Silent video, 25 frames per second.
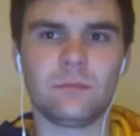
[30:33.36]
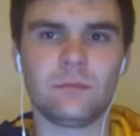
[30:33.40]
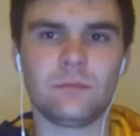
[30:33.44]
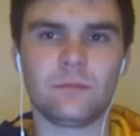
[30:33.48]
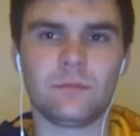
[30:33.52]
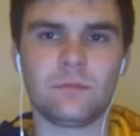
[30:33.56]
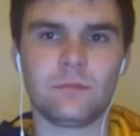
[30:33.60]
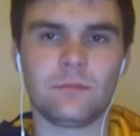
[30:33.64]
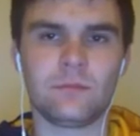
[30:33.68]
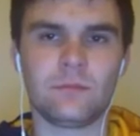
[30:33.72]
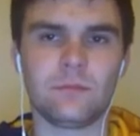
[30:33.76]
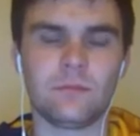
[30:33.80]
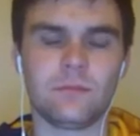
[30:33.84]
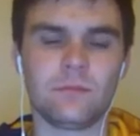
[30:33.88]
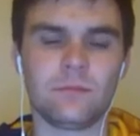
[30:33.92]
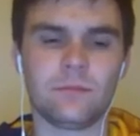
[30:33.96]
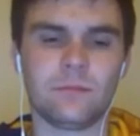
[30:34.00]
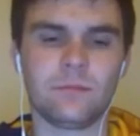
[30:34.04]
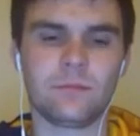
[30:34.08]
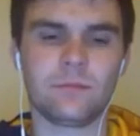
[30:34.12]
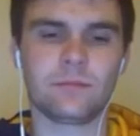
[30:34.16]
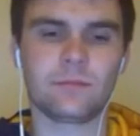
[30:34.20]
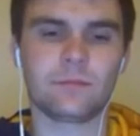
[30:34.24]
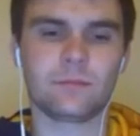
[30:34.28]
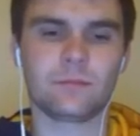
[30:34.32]

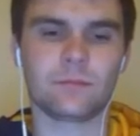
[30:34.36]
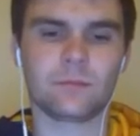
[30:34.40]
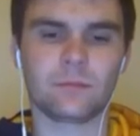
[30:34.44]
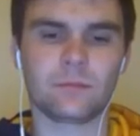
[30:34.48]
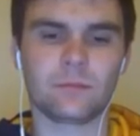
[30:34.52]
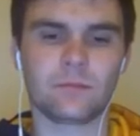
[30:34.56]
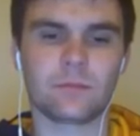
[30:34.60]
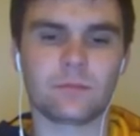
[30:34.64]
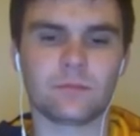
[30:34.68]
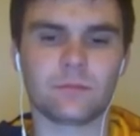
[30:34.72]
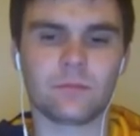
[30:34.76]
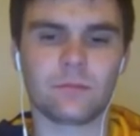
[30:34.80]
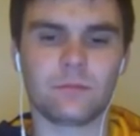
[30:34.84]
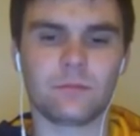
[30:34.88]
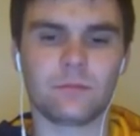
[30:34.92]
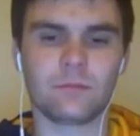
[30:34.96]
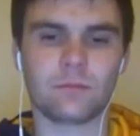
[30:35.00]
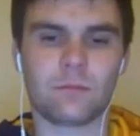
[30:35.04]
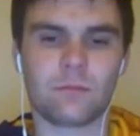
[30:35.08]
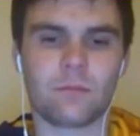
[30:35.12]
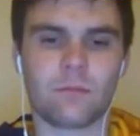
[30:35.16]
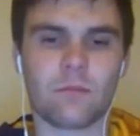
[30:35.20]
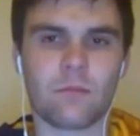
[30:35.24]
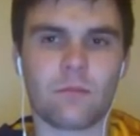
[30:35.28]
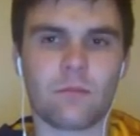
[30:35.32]

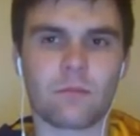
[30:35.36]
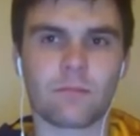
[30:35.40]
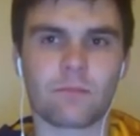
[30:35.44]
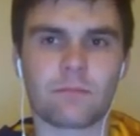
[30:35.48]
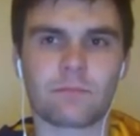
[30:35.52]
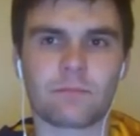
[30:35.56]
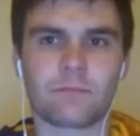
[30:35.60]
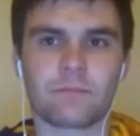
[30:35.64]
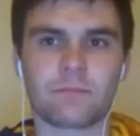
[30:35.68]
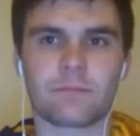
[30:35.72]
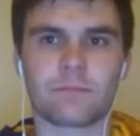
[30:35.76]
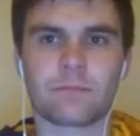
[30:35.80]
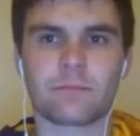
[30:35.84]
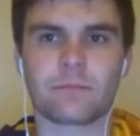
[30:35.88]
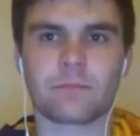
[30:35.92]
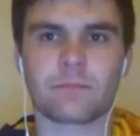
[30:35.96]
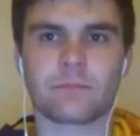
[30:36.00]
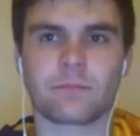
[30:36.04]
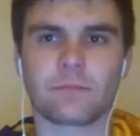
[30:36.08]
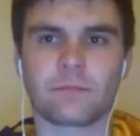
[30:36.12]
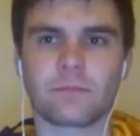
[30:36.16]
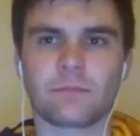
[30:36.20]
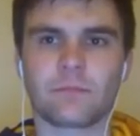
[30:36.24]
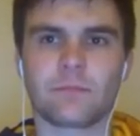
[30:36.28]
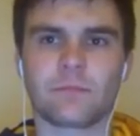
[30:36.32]

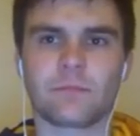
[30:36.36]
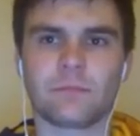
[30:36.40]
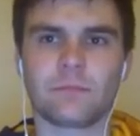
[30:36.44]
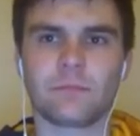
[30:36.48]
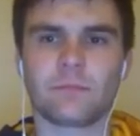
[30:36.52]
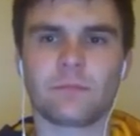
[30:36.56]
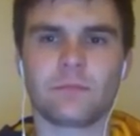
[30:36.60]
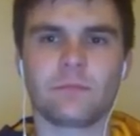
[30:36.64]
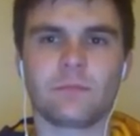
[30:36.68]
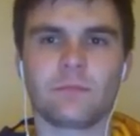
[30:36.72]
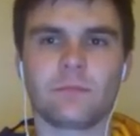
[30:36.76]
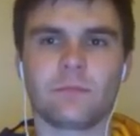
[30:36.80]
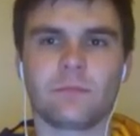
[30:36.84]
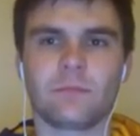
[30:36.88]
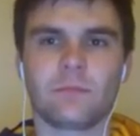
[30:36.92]
(not speaking)